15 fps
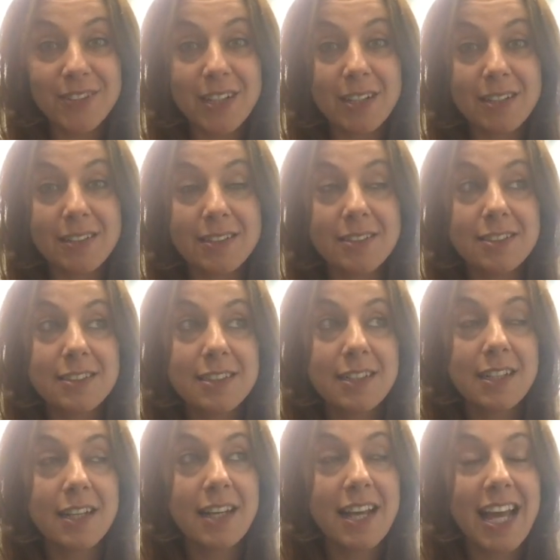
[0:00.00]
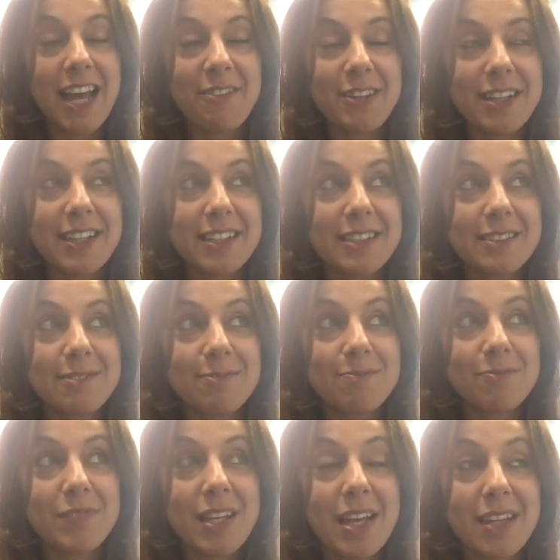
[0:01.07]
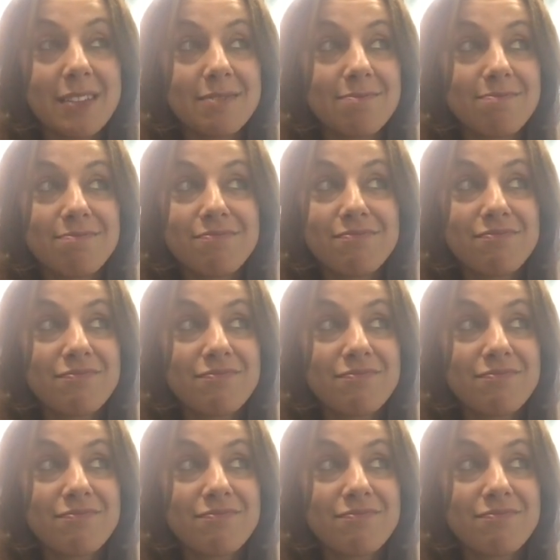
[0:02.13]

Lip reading: and have it and,